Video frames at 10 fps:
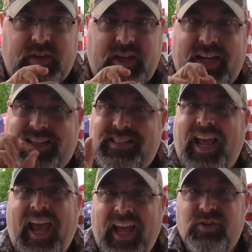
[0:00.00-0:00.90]

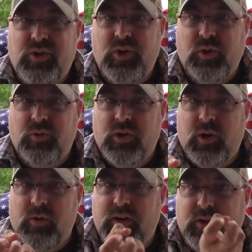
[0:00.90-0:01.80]
attached to,
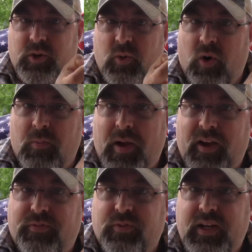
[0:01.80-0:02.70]
you are
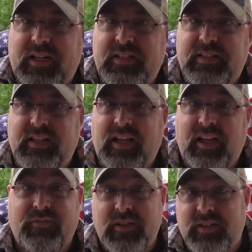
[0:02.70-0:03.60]
my friends
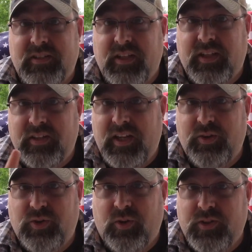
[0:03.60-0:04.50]
if. It's a
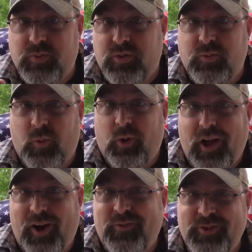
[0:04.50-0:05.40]
conditional. That's what the word
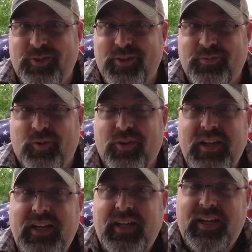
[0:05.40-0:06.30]
I was looking for.
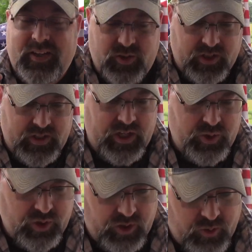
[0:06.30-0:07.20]
It's
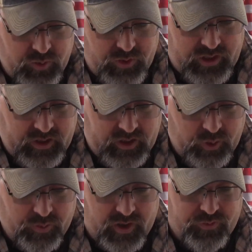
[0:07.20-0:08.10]
conditional.
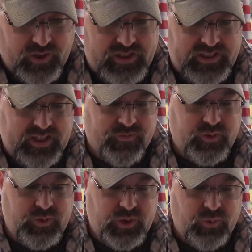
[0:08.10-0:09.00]
You are my friends if
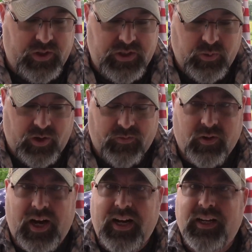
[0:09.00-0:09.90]
you do
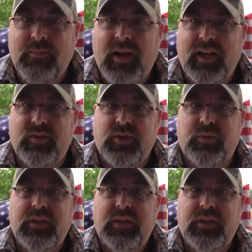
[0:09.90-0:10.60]
whatsoever I command you.